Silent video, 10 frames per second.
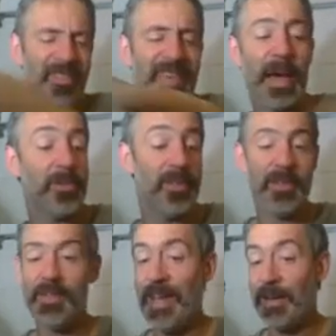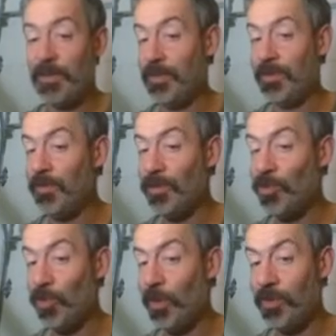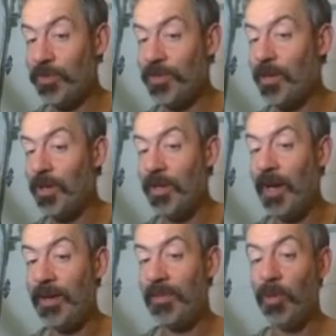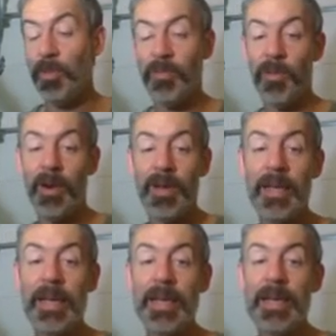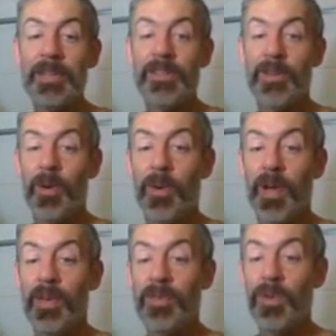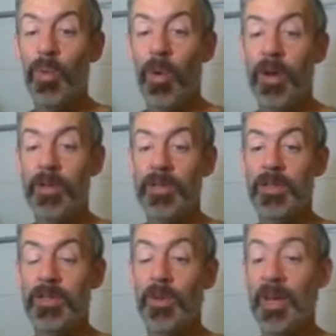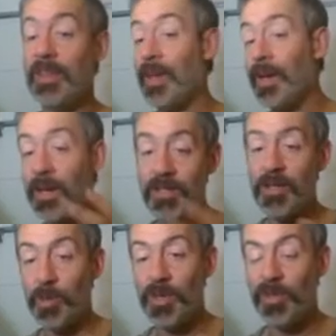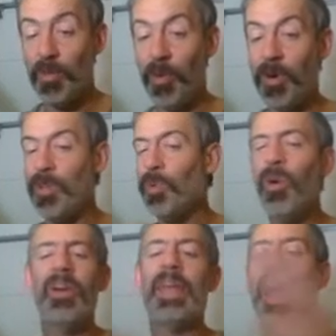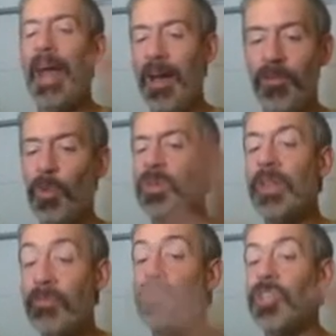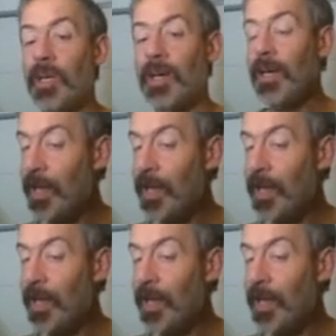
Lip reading: thousands and thousands of tutorials online available for it. So if you want to do anything custom with this board, you already have, we're leveraging